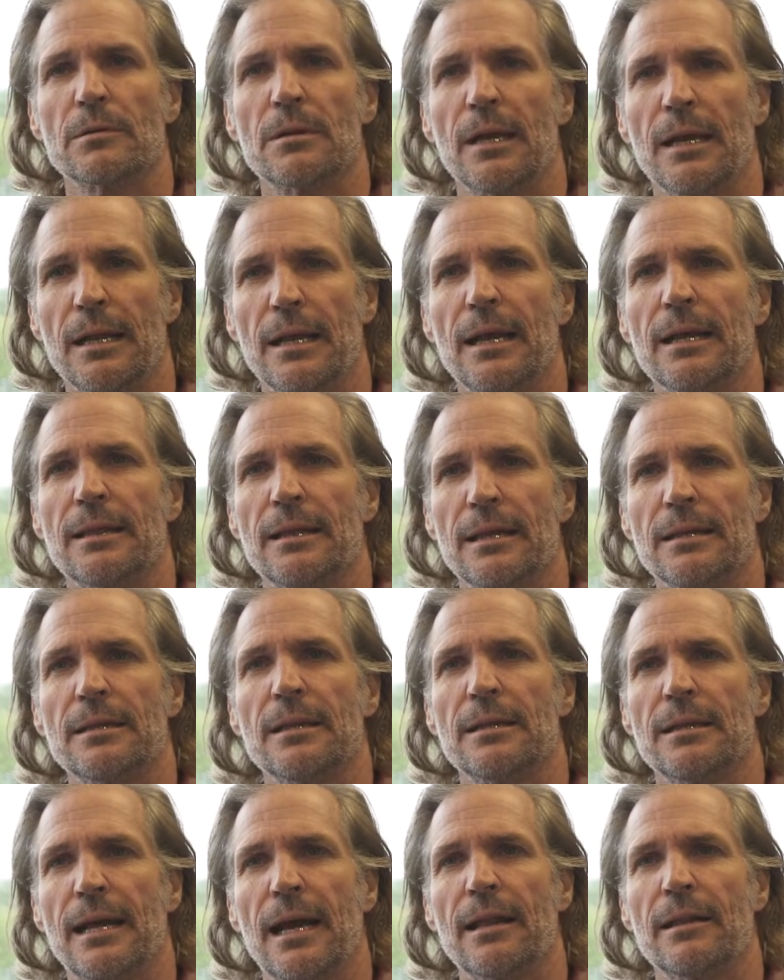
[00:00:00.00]
And I think
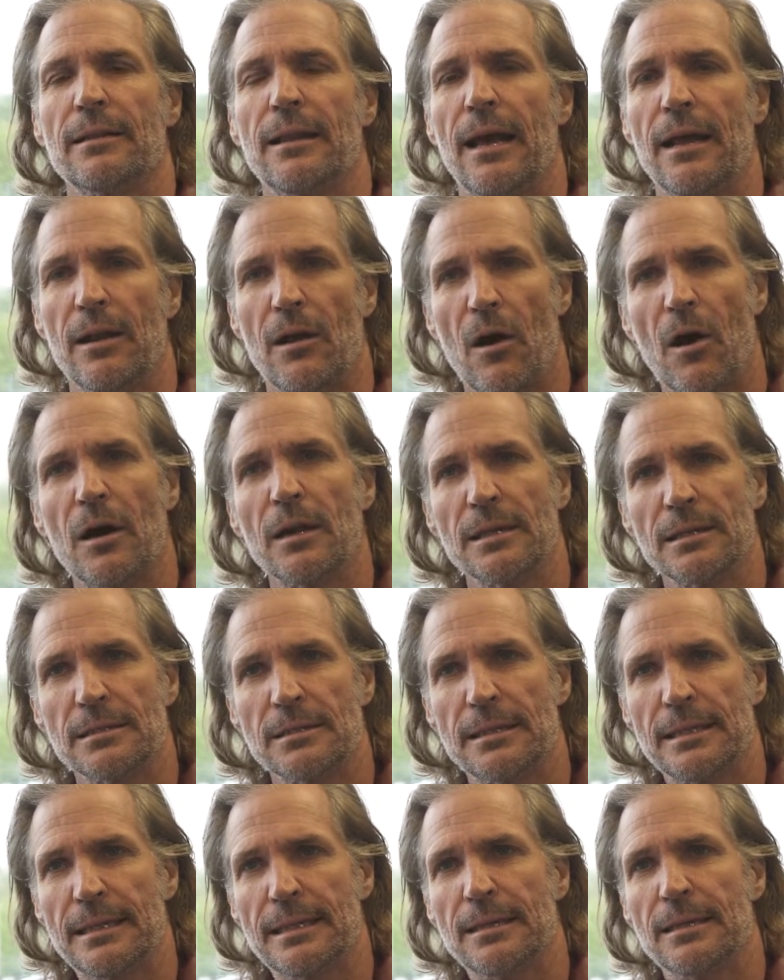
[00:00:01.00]
that
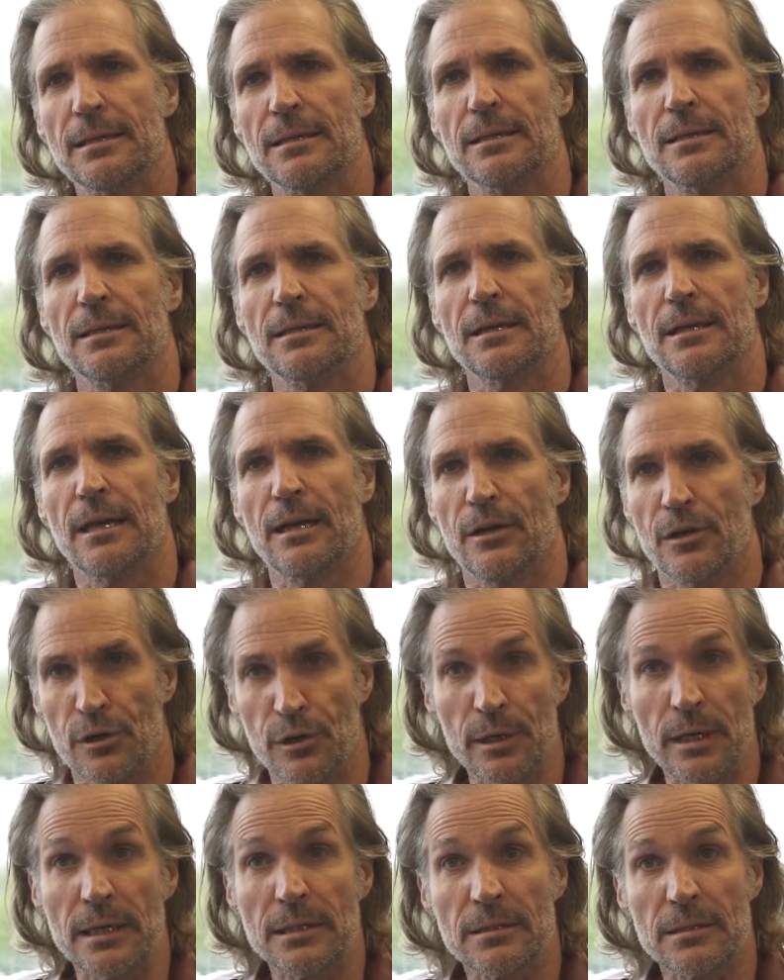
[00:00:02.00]
honesty, that
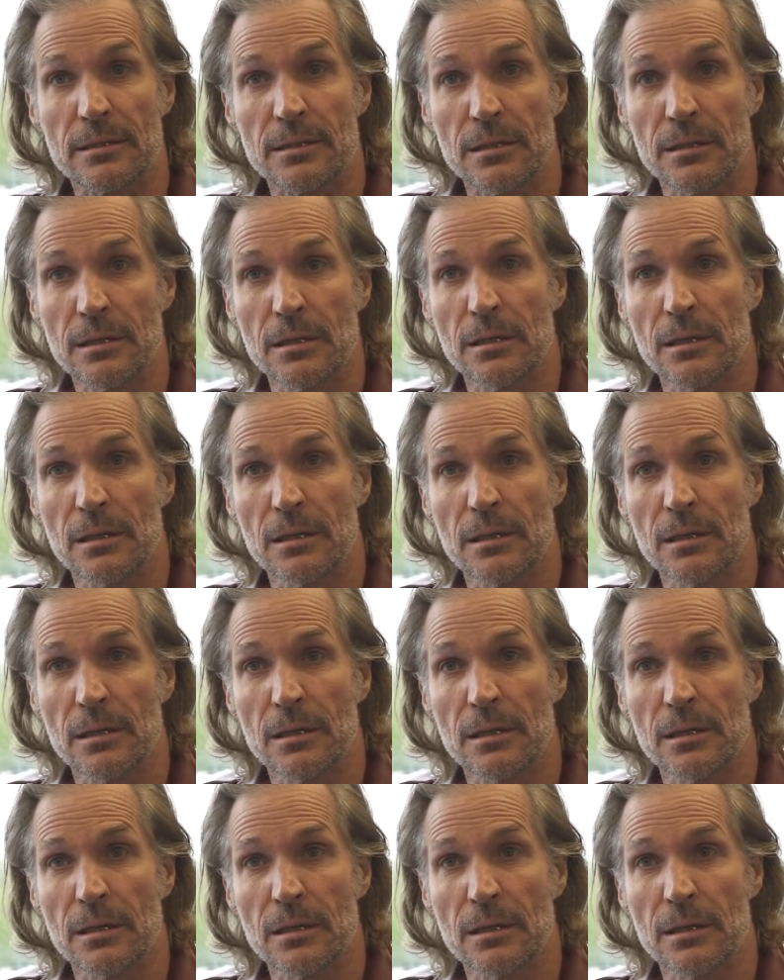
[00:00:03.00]
earnest